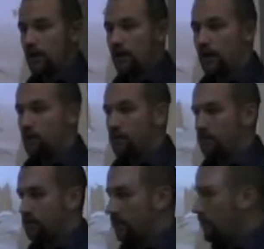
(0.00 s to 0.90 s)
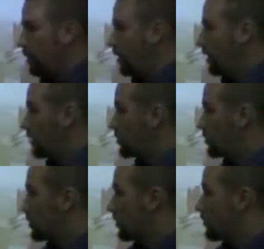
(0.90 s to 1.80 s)
And our
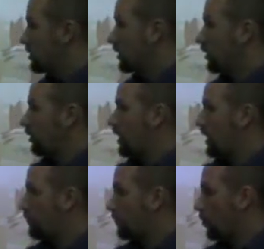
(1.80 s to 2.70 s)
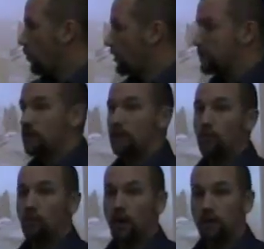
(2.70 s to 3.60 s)
students are using it a lot for seeing
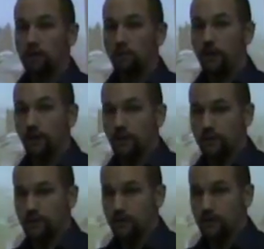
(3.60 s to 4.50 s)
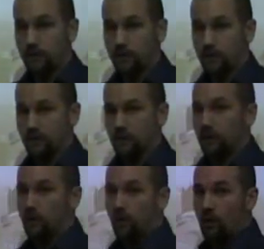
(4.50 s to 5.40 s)
their marks, and parents for the same thing. So
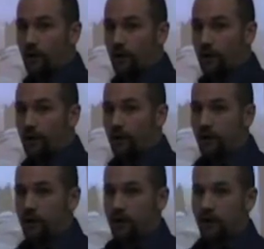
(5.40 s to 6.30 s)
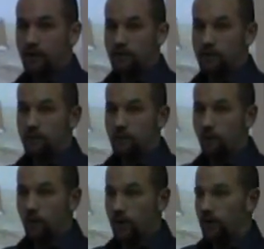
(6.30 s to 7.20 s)
they can go on there and
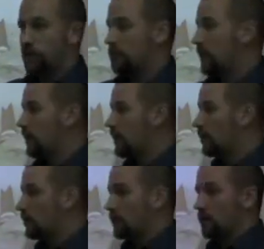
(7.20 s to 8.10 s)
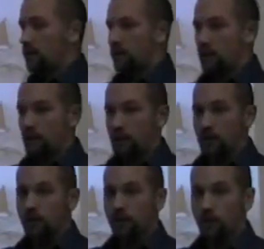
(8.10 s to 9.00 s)
see where they stand in
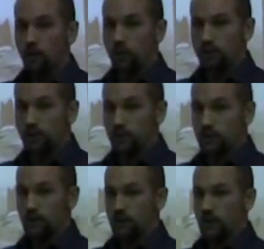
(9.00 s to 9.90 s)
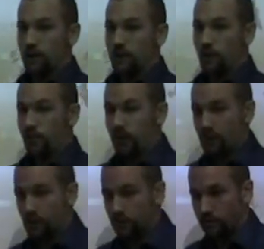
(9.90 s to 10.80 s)
each of their courses, and their
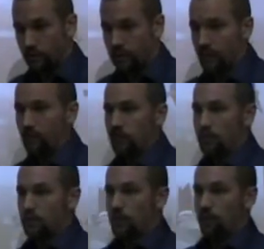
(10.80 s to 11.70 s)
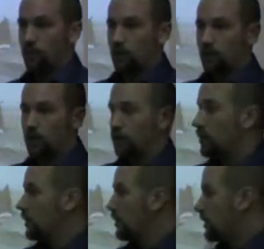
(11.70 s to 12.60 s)
parents who have a separate username and login
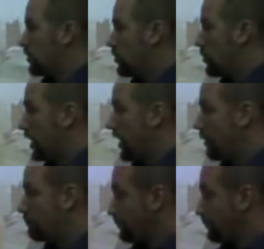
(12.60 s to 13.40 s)
can do that.